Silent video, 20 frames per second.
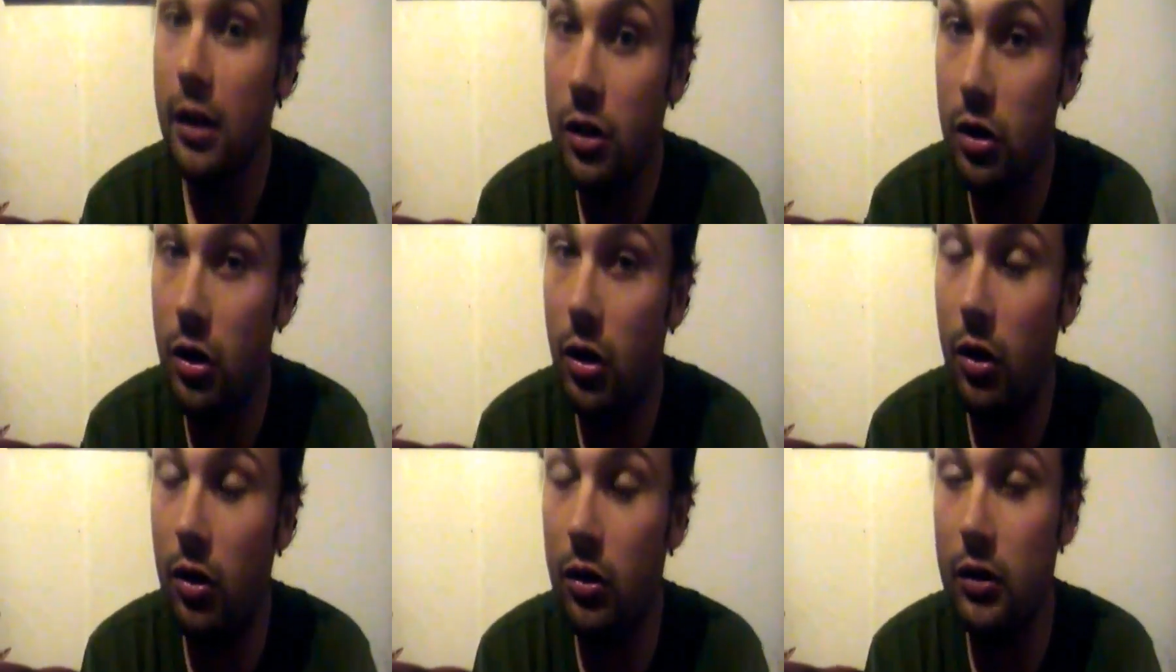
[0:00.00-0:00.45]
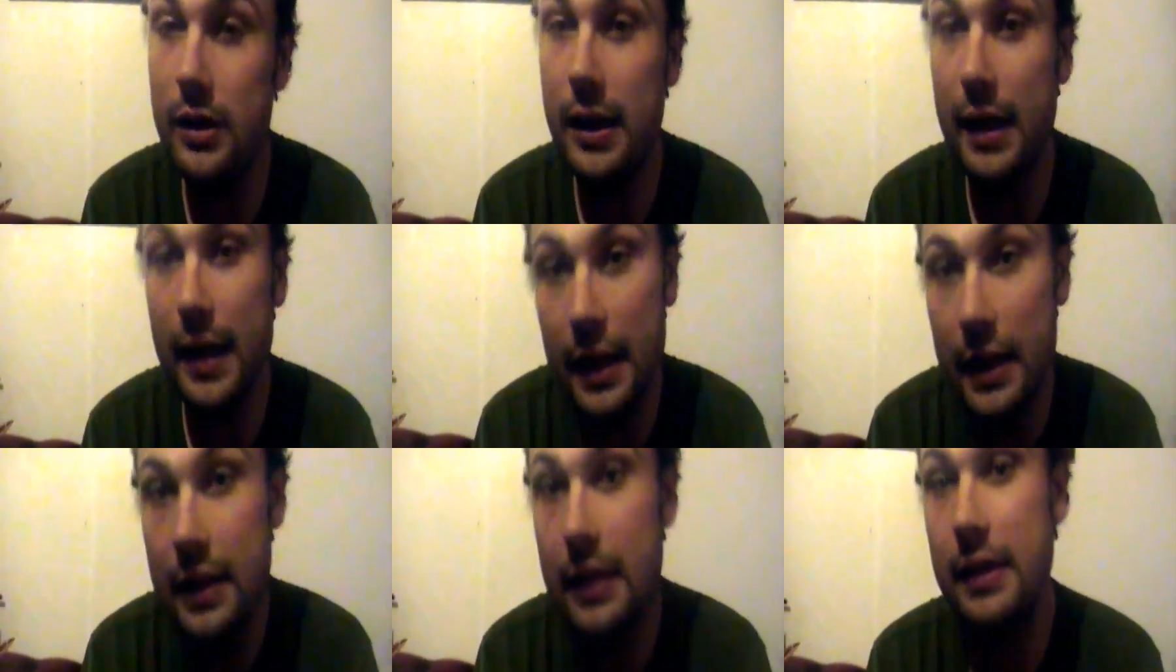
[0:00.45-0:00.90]

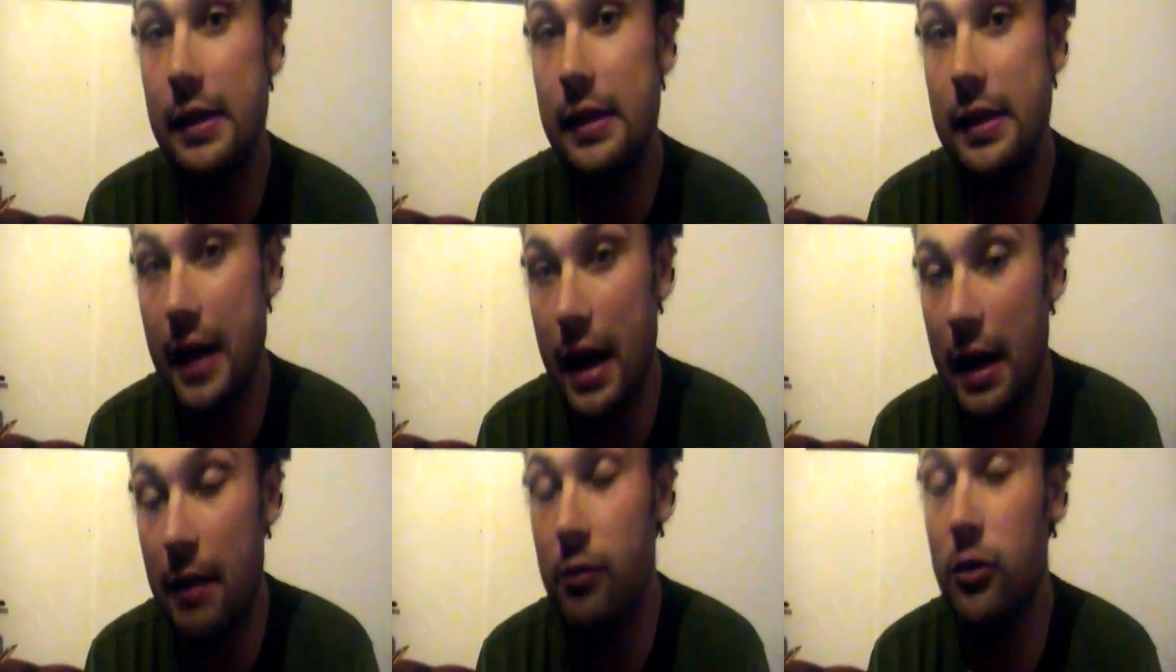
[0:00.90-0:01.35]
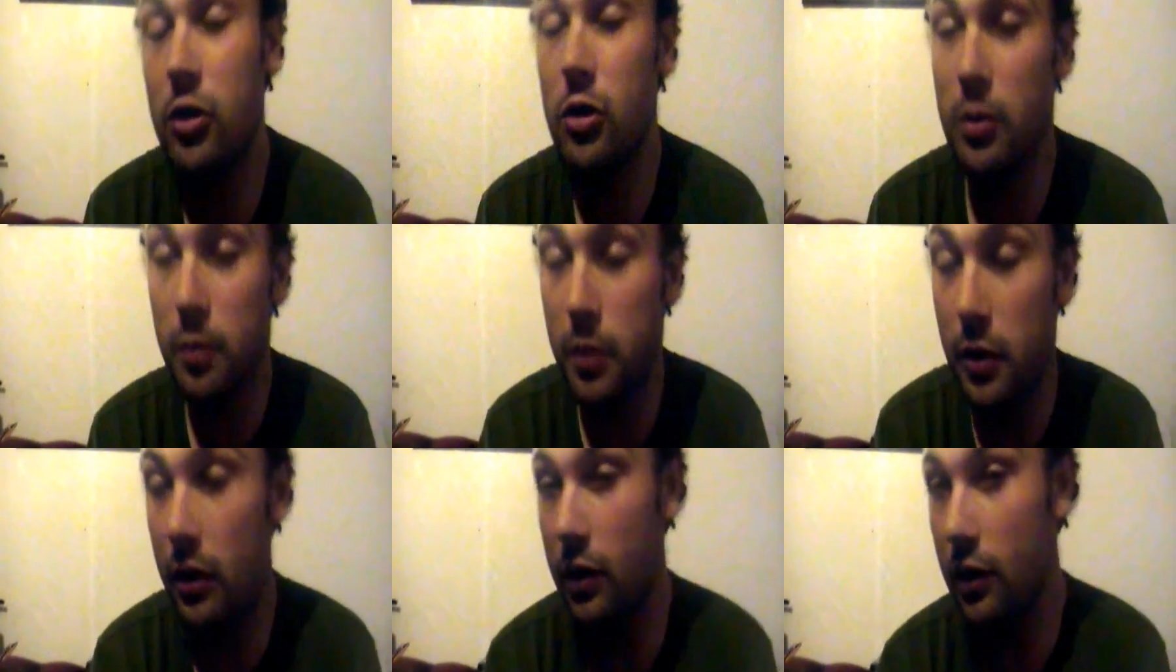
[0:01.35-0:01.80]
Nosy, Sam,
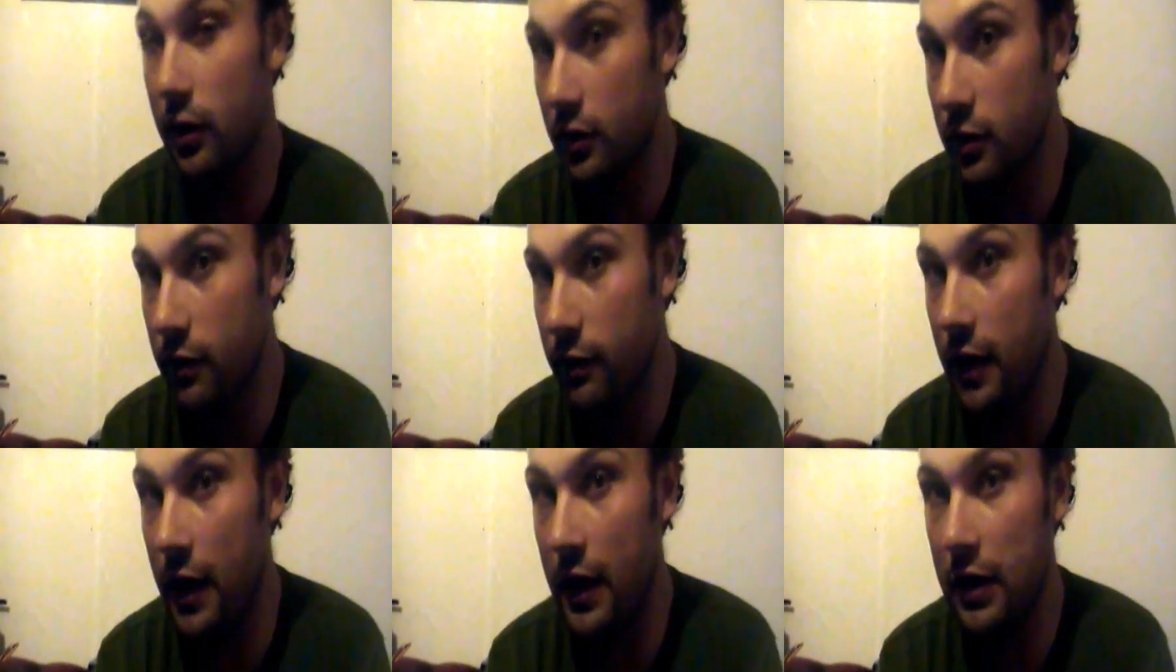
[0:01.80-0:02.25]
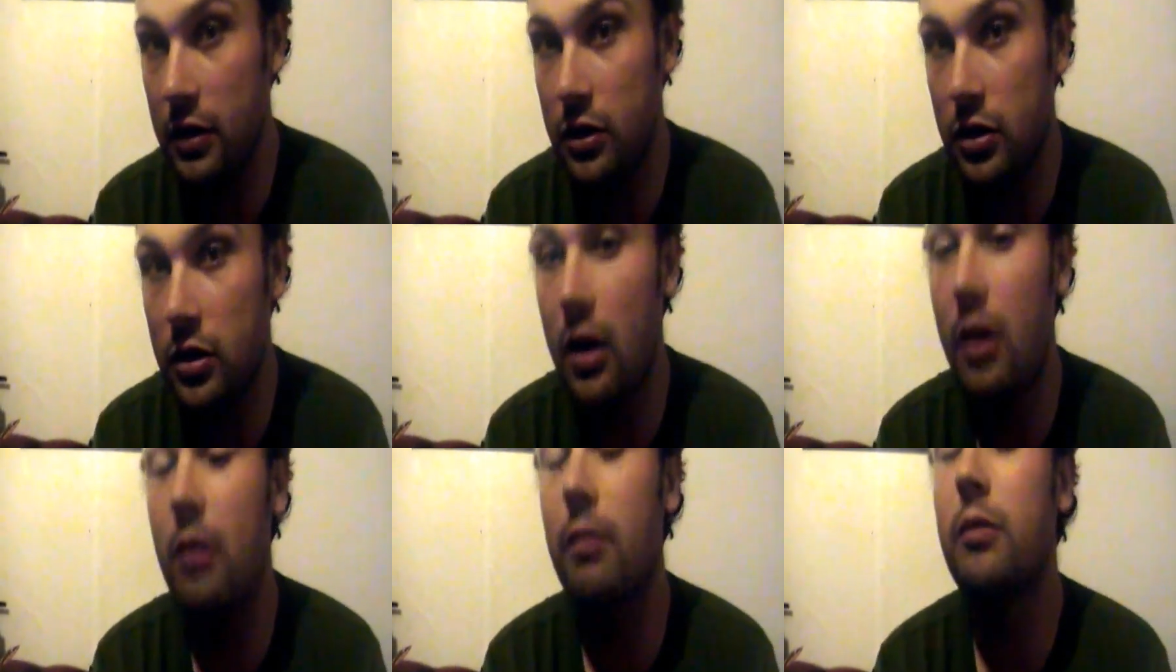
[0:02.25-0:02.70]
Triple
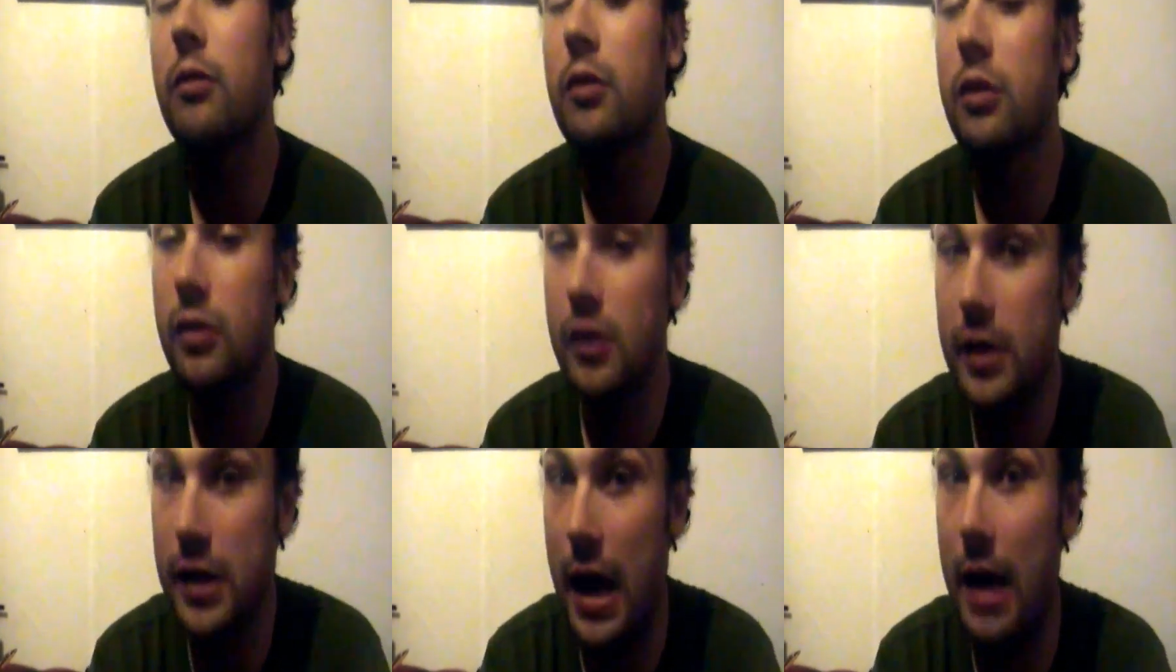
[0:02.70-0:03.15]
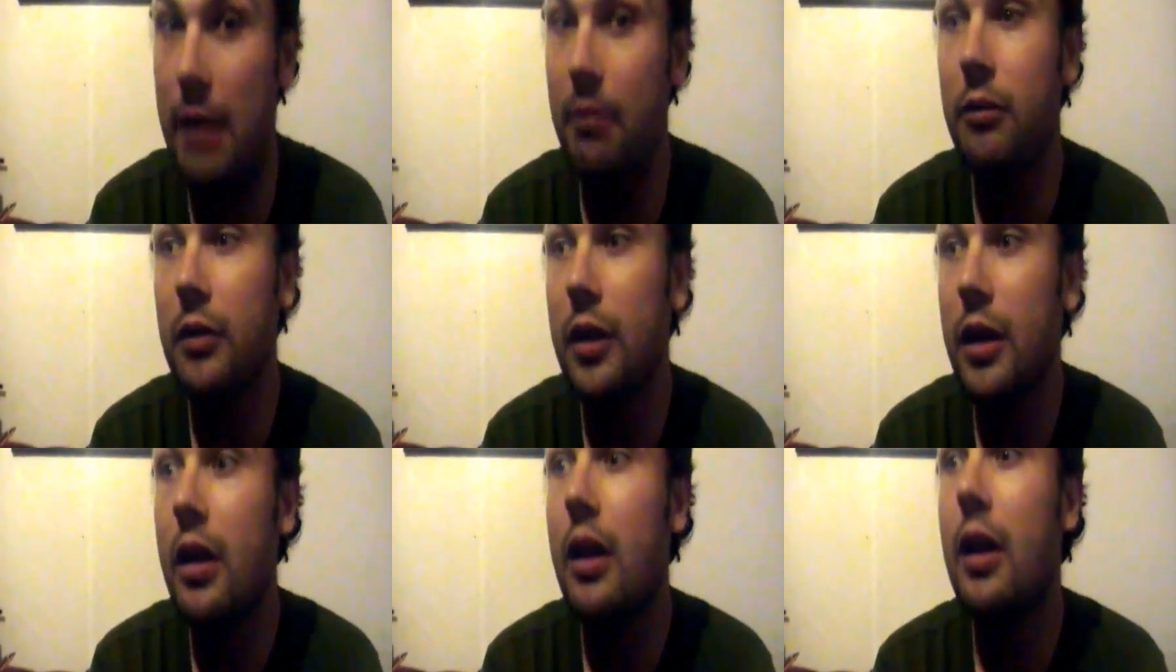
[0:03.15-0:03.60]
Firestorm,
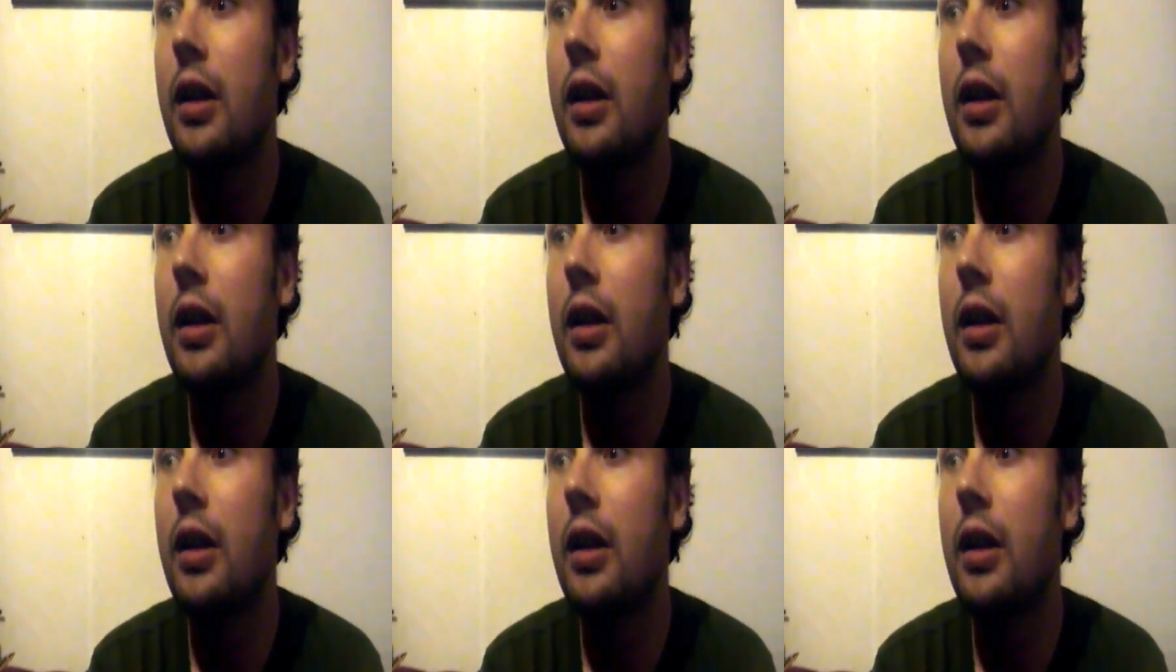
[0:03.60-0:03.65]
Sam,